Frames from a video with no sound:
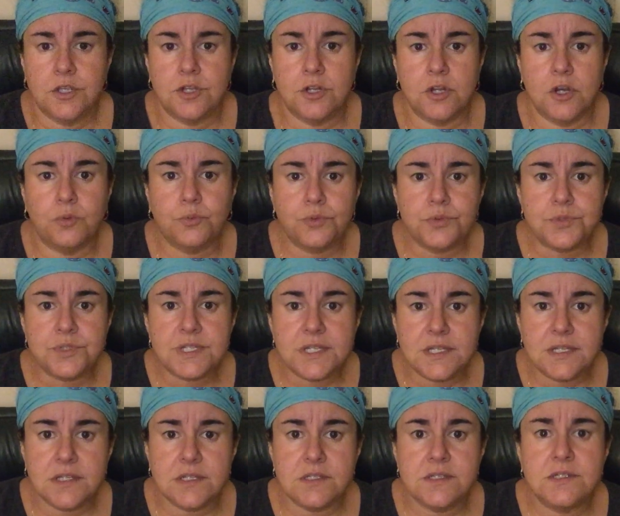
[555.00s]

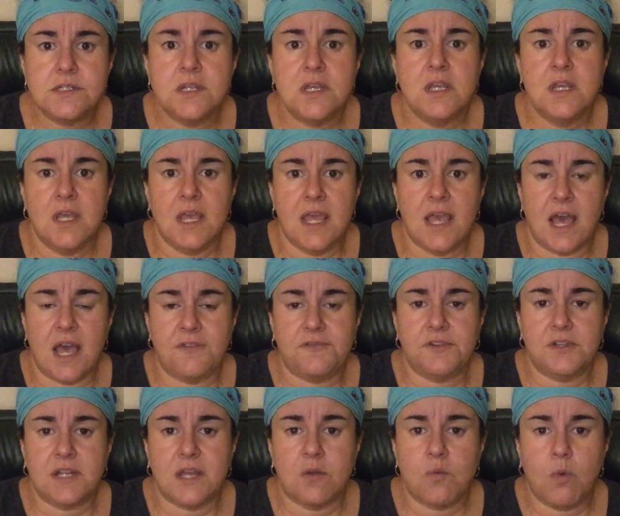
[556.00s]
routines. I
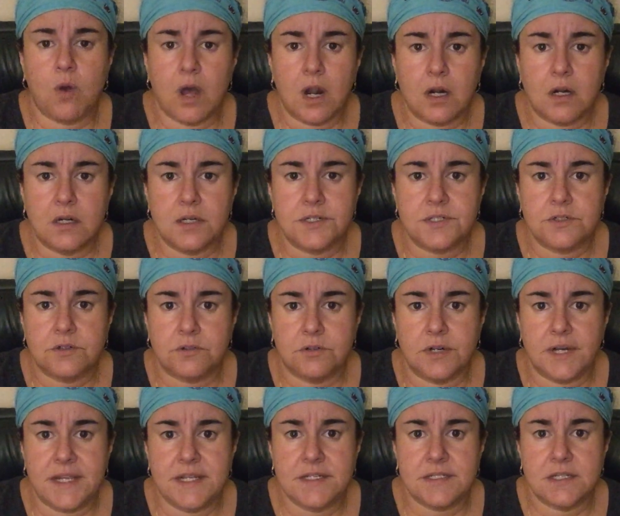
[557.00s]
feel like water is
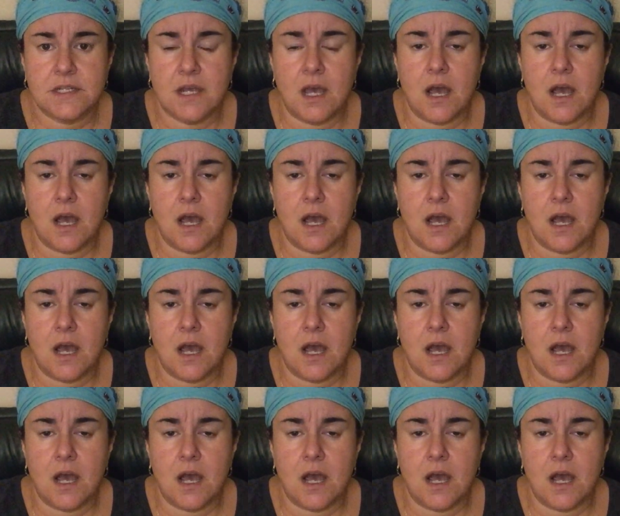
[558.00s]
great.